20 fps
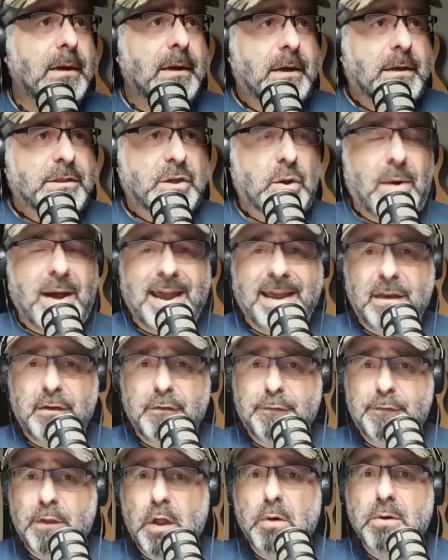So I hadn't
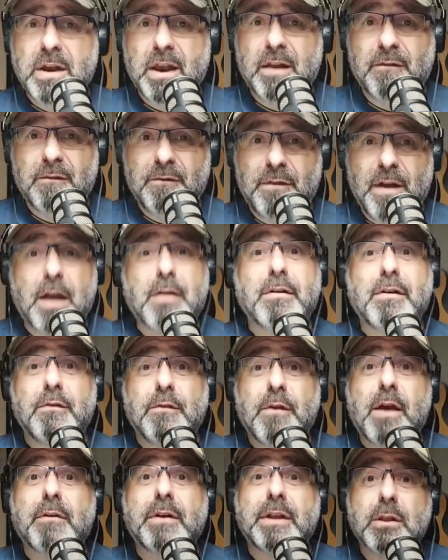flown in a very,
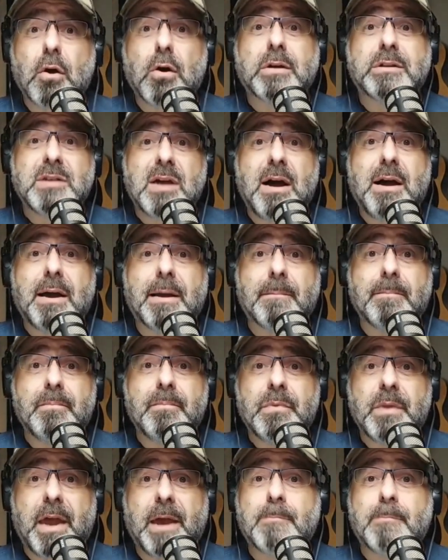very long time.
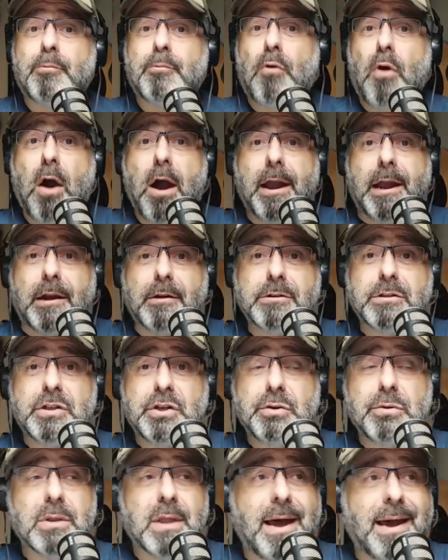And prior
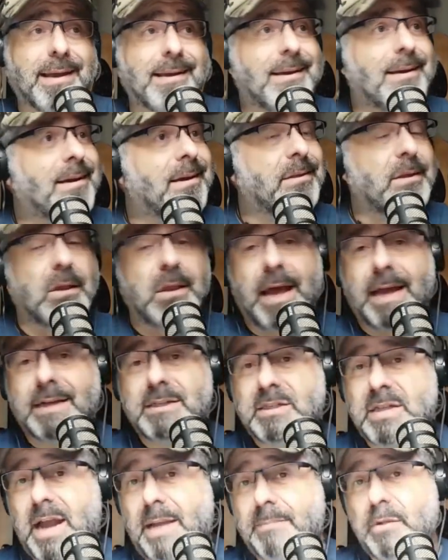to like the last
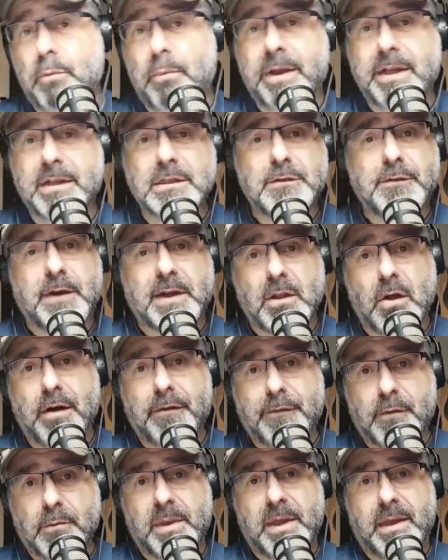time the wheels fell off
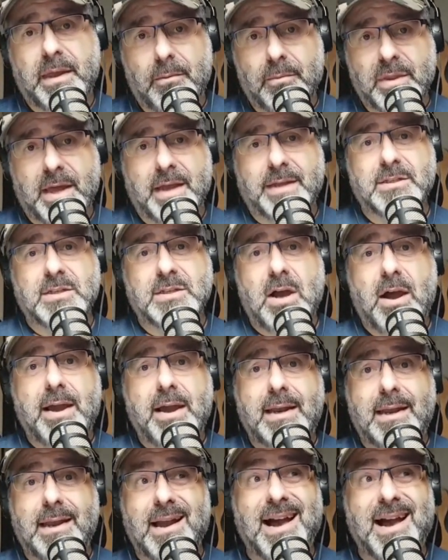for me with
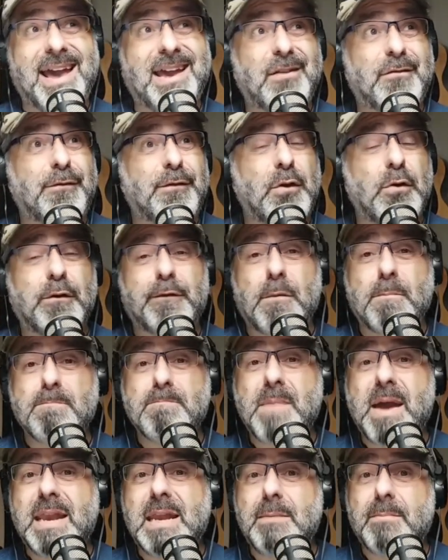anxiety, I hadn't flown for
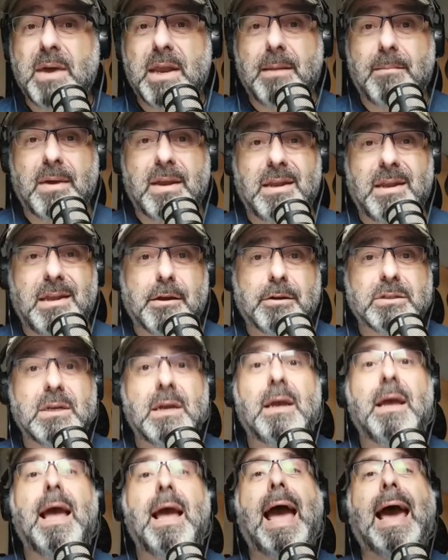many, many, many years.
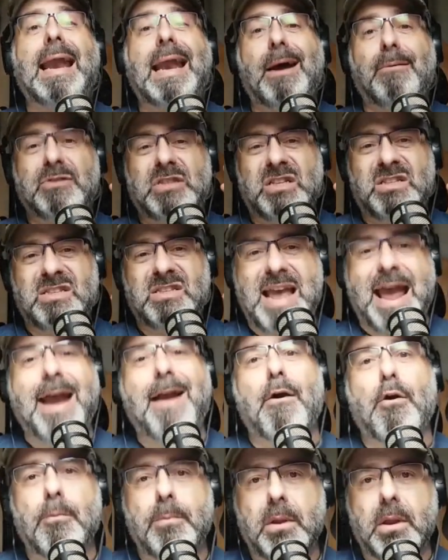And I was a
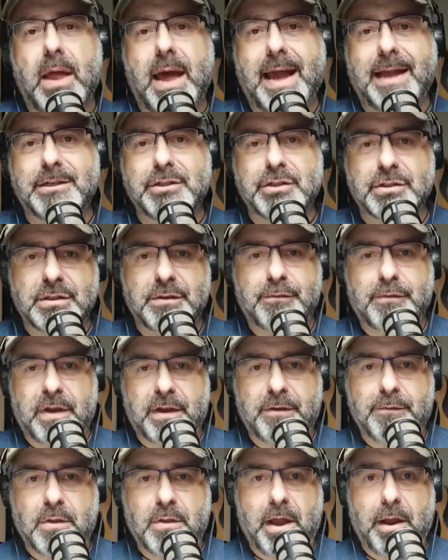terrible, anxious,
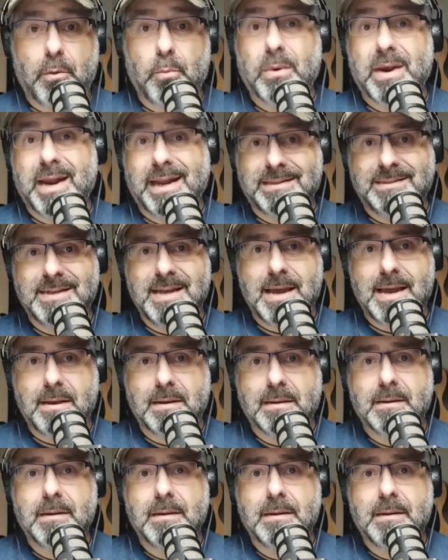afraid flyer when I did.